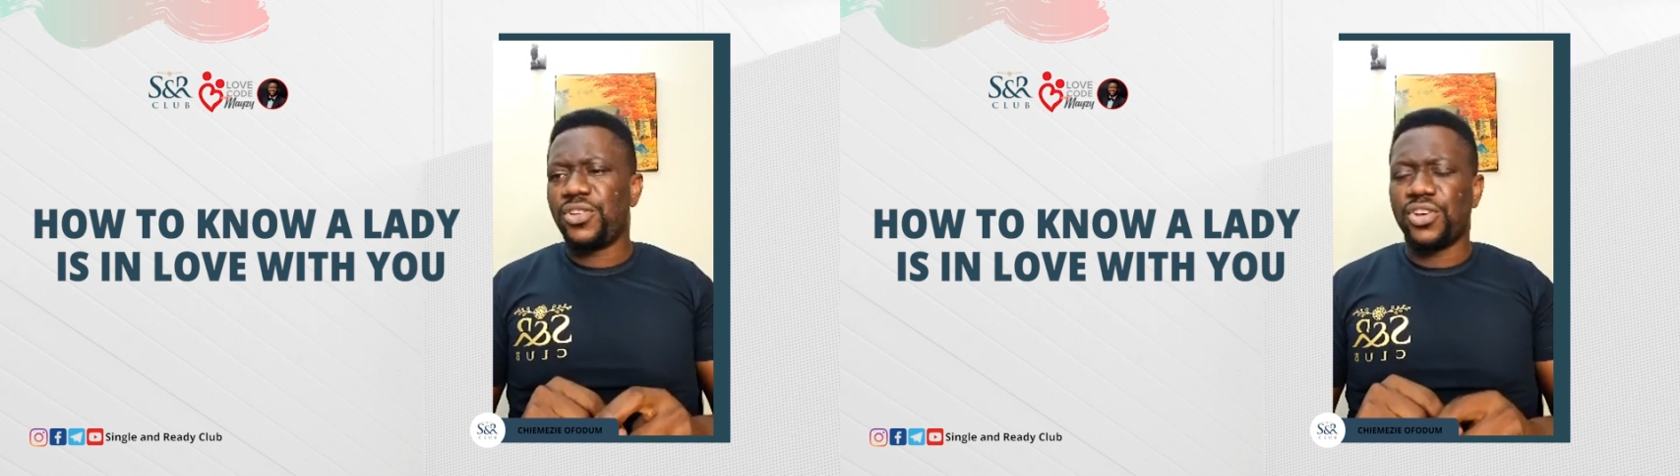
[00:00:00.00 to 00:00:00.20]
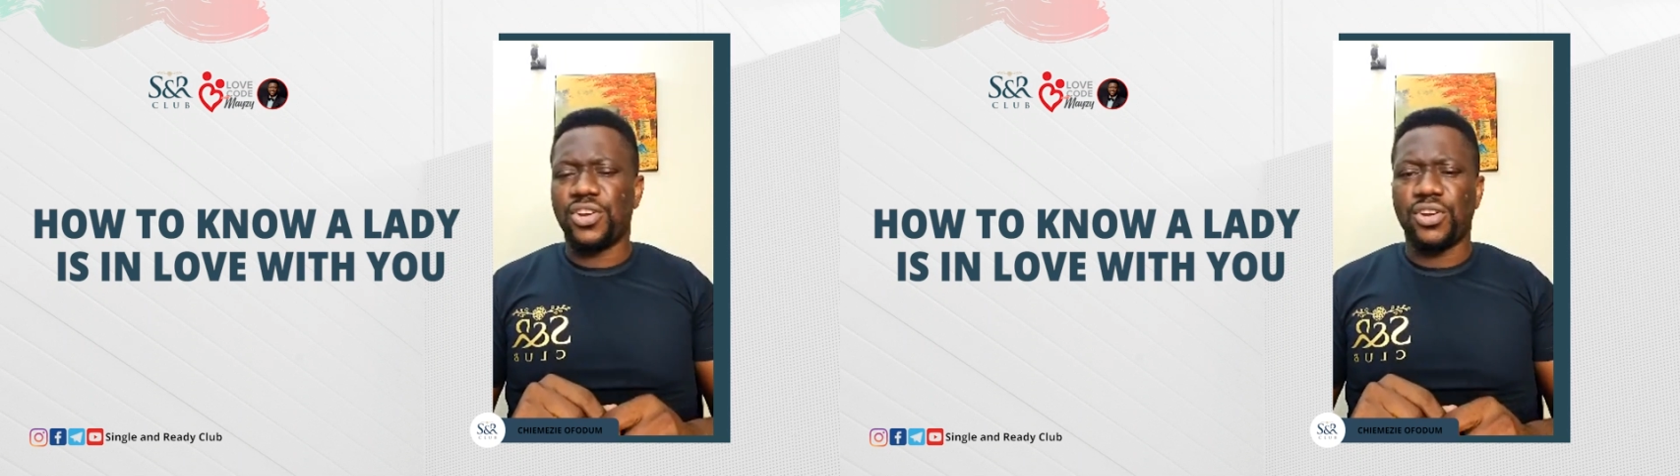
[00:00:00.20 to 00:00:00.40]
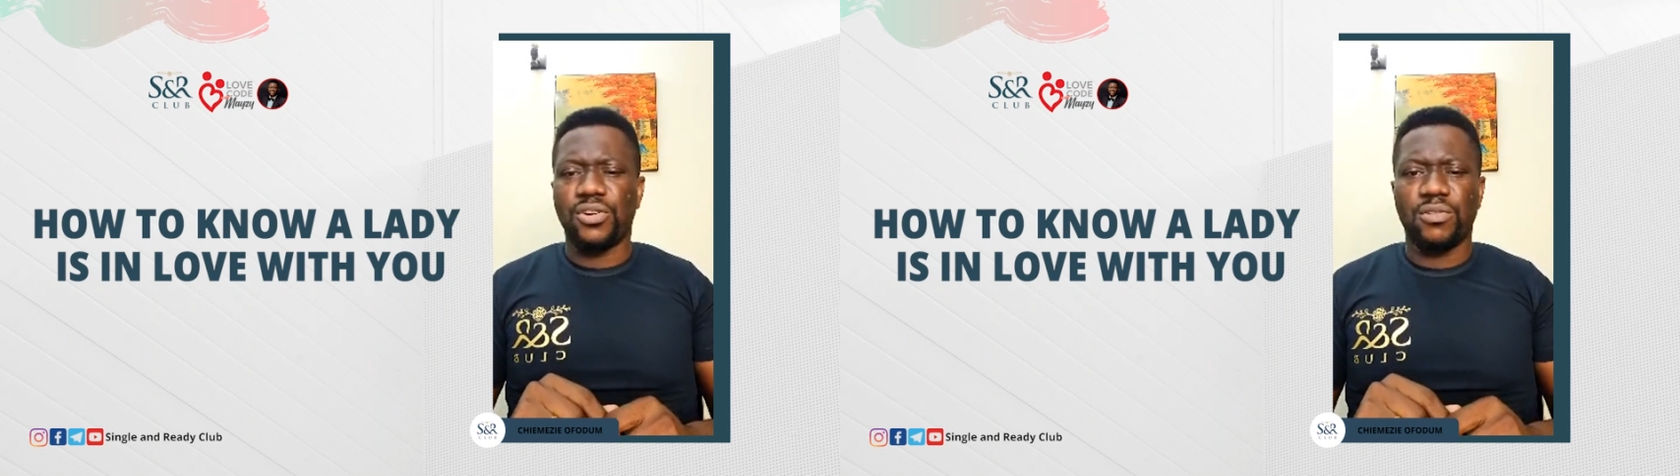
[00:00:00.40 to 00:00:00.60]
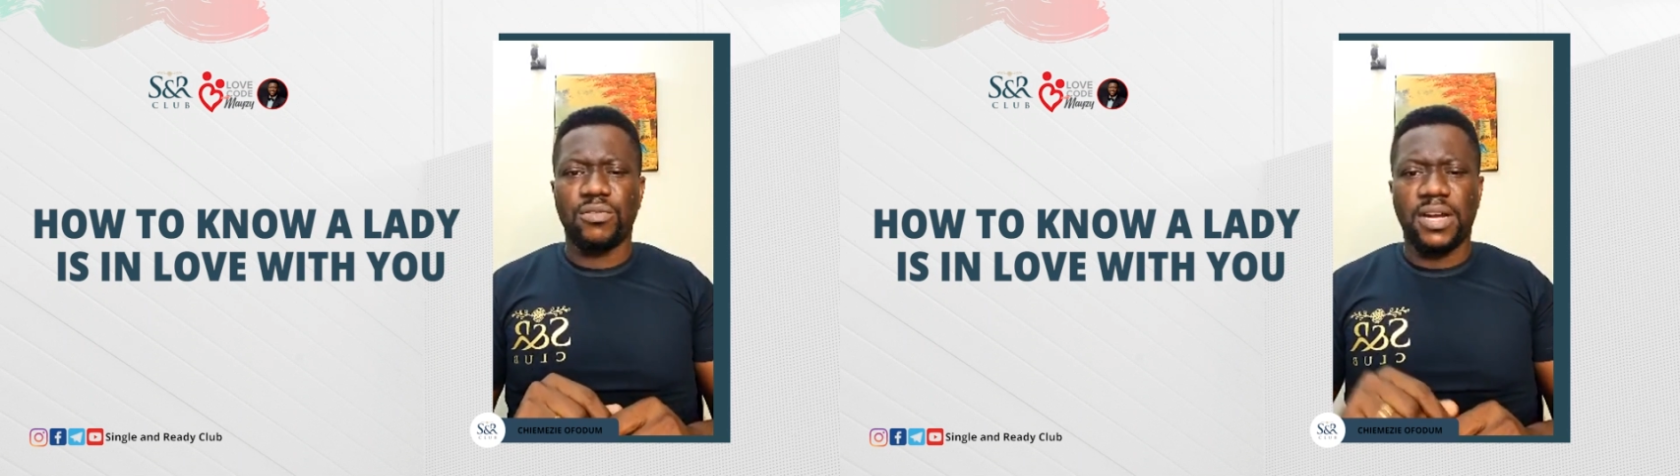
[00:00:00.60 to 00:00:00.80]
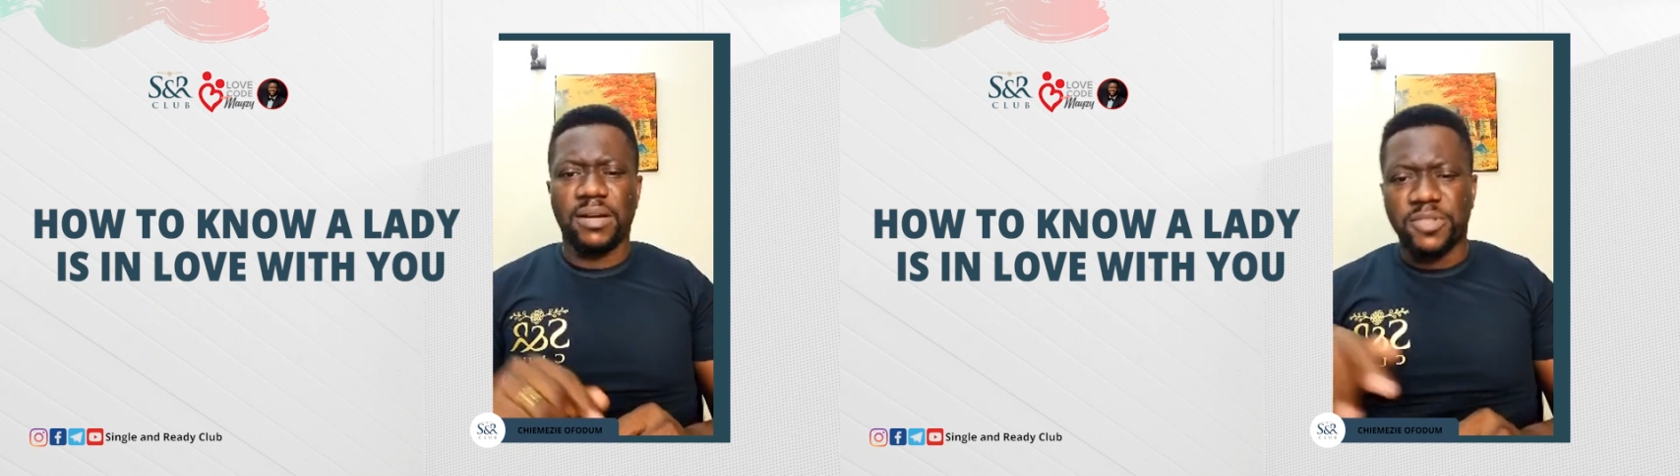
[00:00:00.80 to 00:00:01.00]
you
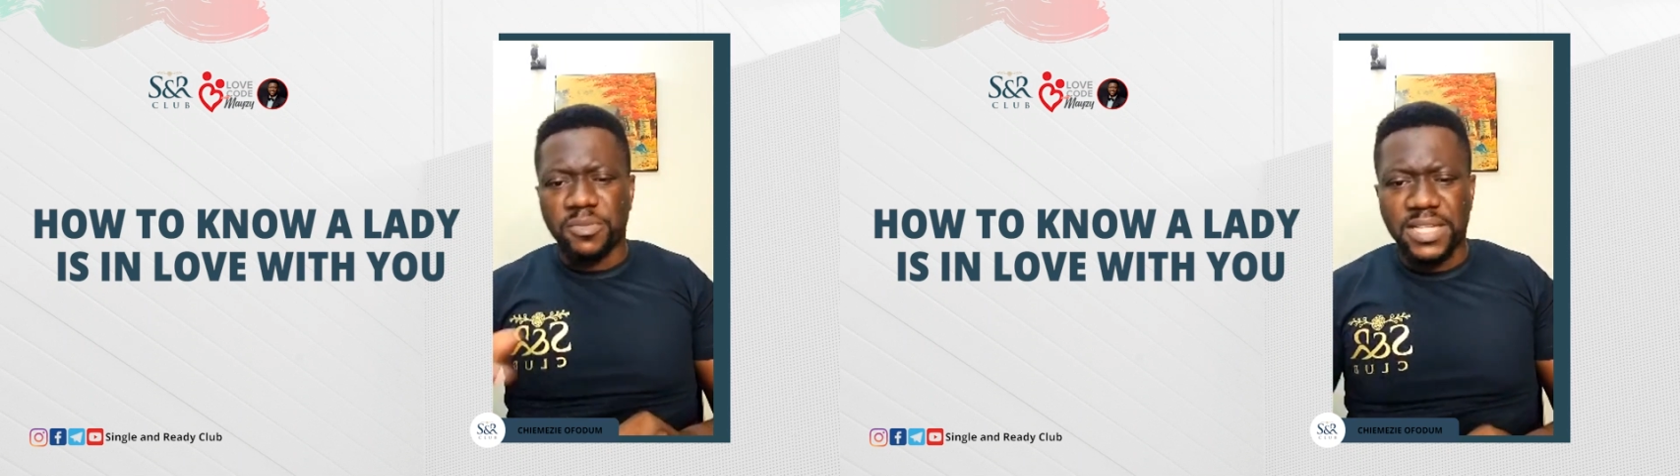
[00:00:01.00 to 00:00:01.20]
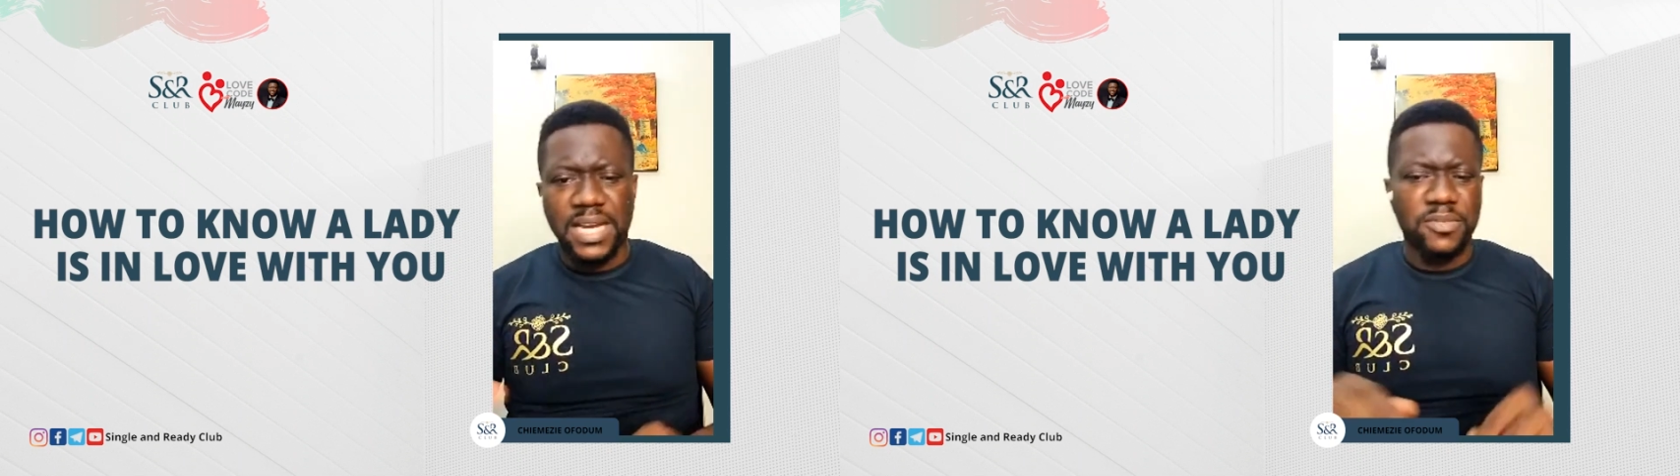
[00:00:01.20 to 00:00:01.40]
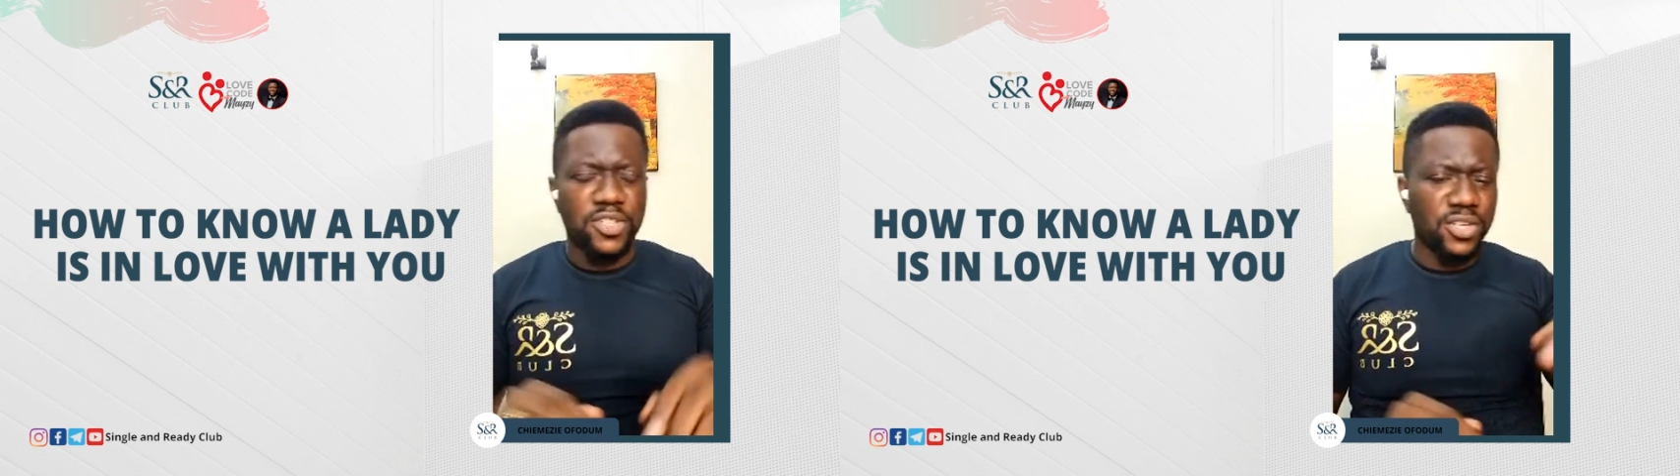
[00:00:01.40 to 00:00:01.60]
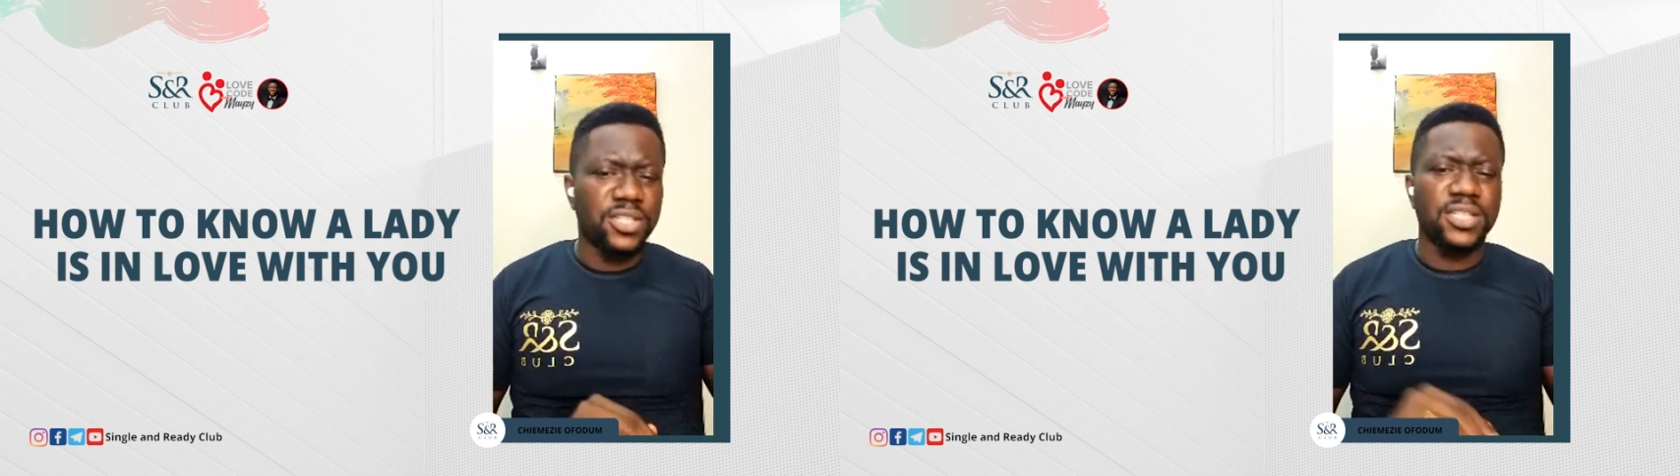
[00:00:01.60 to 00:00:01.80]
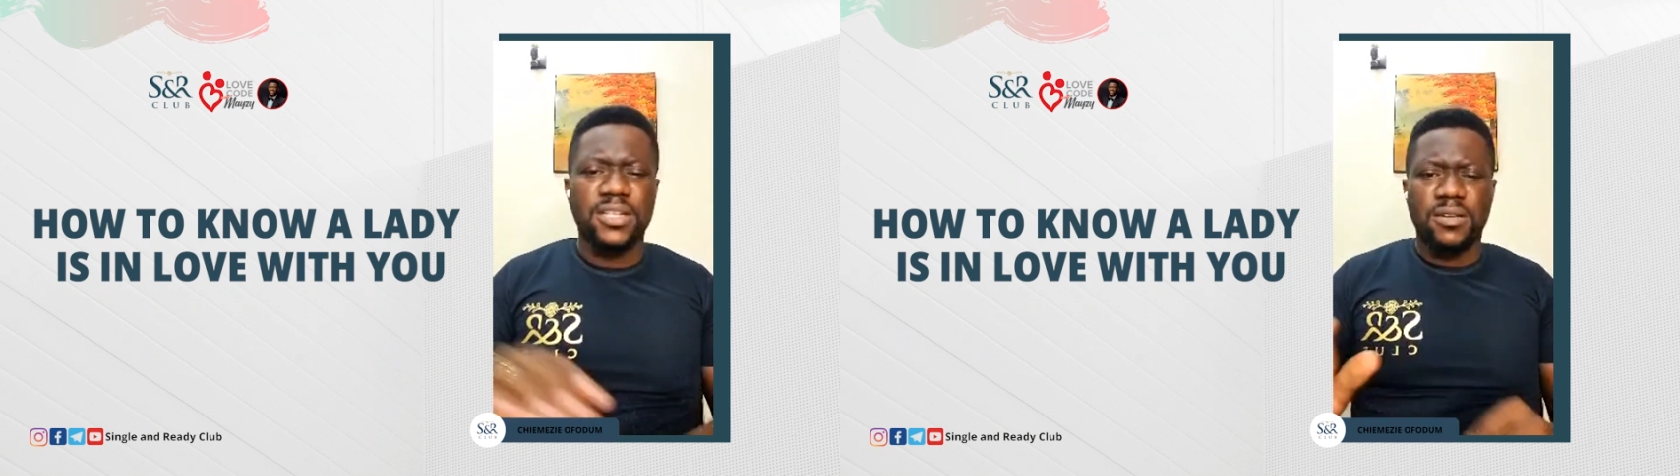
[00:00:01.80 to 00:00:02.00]
know, sometimes
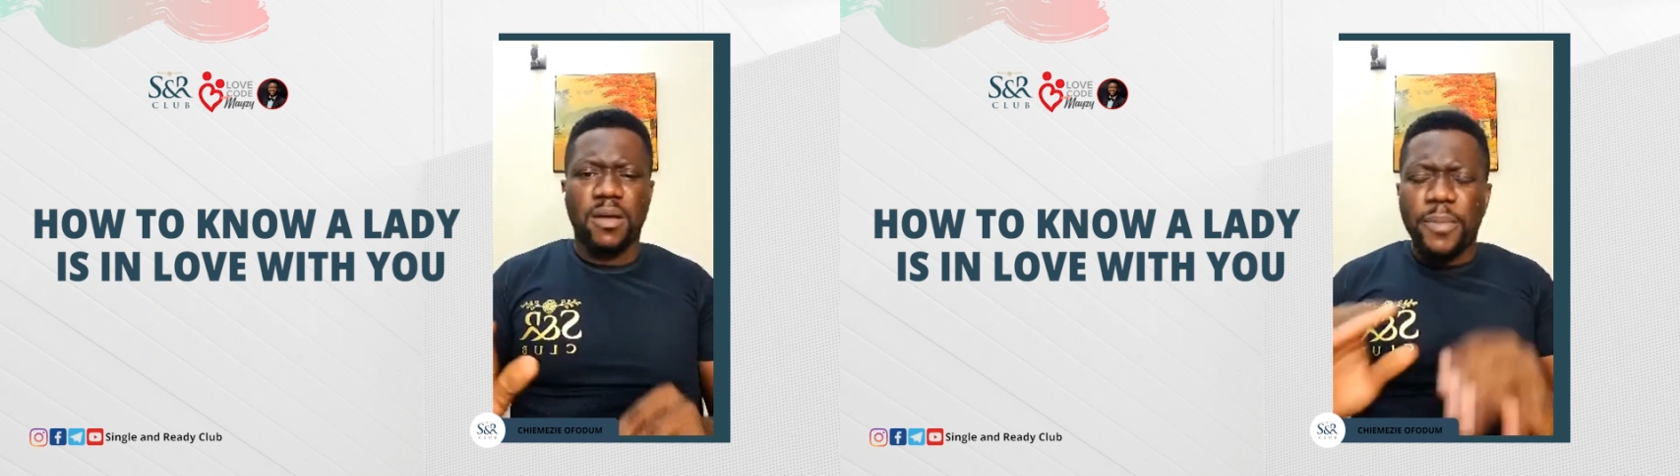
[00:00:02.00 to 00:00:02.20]
just